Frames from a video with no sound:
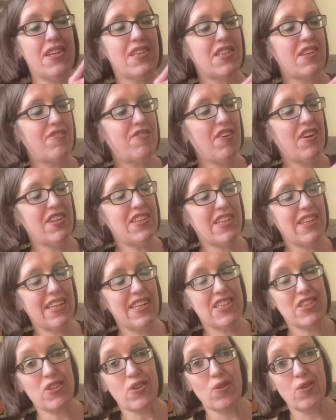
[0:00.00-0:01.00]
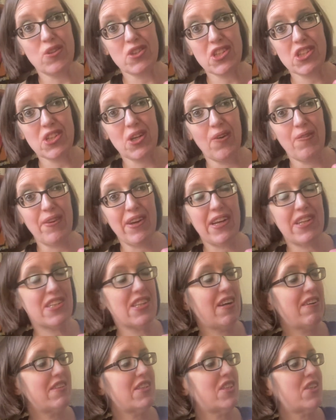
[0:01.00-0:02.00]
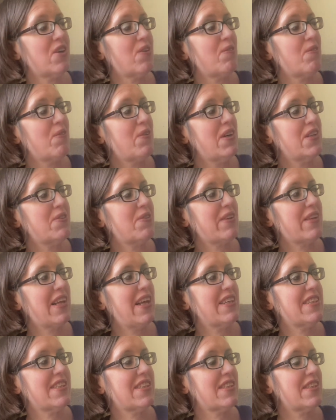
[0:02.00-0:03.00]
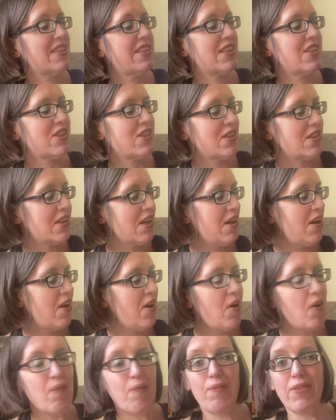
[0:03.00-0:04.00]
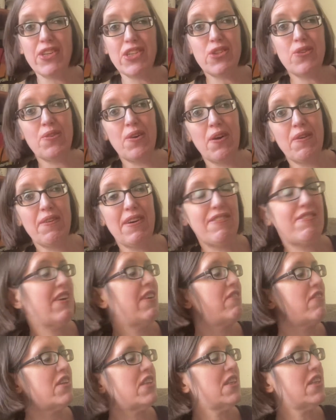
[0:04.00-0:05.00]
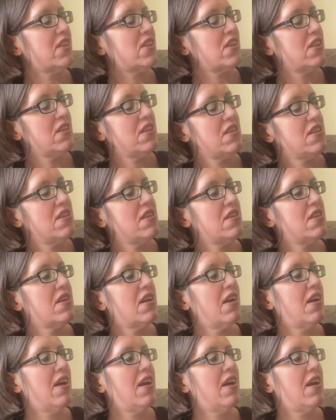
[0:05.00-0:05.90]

So finding this gorgeous copy at a charity shop, Wordsworth Classics edition, which you know are my favourite editions.